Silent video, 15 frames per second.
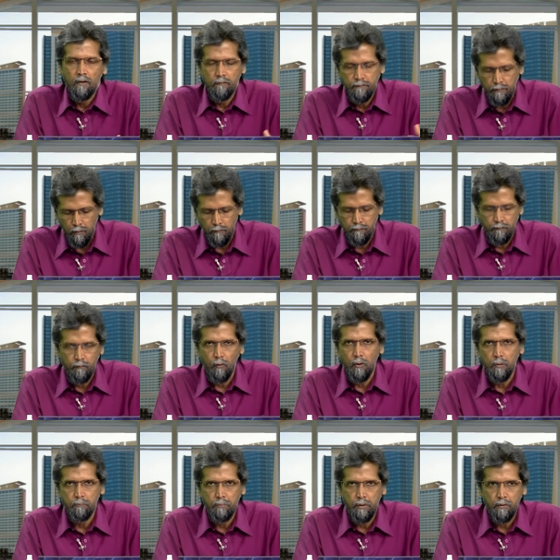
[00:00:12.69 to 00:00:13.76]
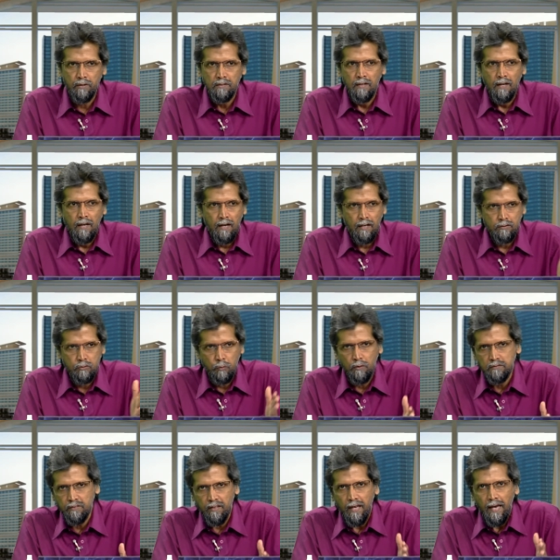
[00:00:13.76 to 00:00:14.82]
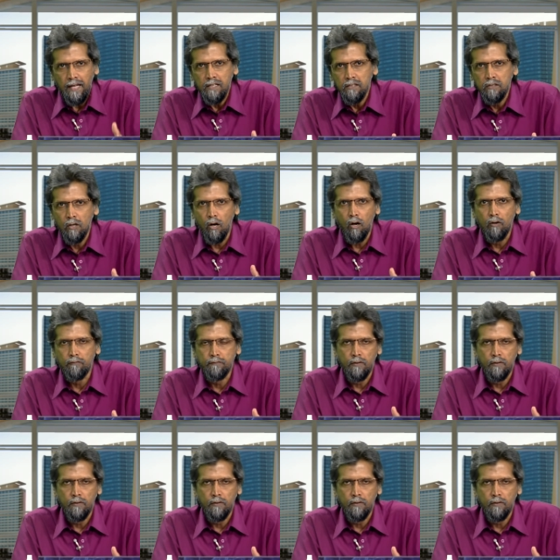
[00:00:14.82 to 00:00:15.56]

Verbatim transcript: for, for the period uh, towards the end of,